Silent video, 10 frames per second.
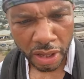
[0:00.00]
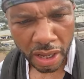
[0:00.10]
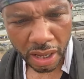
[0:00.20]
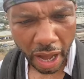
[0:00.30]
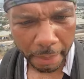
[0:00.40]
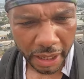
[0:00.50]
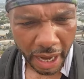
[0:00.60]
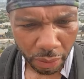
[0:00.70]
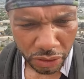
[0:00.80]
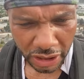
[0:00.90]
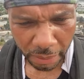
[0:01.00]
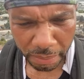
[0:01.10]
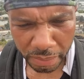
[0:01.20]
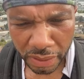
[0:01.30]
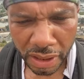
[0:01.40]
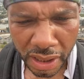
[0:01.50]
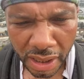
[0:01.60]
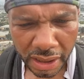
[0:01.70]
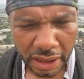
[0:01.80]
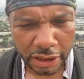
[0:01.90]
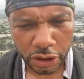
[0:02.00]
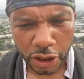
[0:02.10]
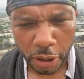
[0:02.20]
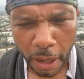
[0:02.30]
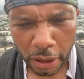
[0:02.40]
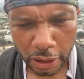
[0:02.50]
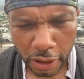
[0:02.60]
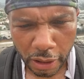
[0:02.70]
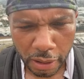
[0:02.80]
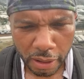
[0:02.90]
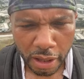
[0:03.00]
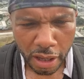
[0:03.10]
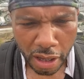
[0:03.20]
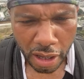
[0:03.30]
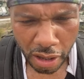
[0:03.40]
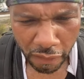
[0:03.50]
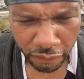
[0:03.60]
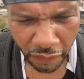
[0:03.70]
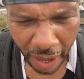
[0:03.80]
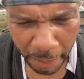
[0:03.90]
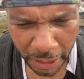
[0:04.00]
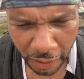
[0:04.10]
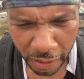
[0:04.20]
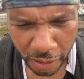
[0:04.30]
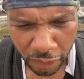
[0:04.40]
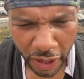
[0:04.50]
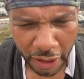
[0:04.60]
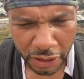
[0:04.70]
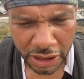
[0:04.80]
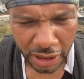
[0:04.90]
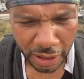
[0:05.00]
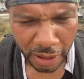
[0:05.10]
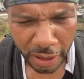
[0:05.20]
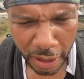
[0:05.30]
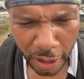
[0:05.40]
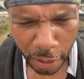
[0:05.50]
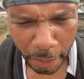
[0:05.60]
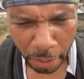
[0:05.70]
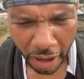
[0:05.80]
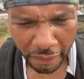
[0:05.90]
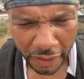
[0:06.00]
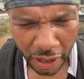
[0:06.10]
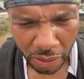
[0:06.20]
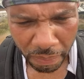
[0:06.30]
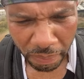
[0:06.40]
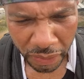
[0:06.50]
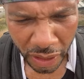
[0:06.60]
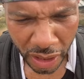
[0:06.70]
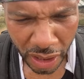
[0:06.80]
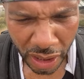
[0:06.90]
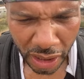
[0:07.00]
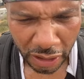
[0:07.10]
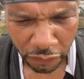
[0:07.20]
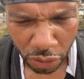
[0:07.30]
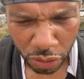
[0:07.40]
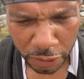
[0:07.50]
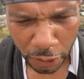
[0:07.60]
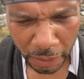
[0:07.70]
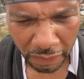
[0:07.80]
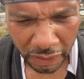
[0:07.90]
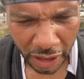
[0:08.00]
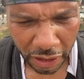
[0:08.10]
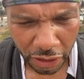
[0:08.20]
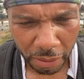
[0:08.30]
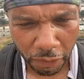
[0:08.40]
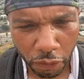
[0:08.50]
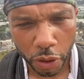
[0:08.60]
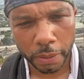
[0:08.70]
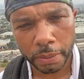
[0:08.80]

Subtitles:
Habakai, what's up? He said, did you hear about the vomit virus people are having now? And the flu is supposed to be even deadlier than before?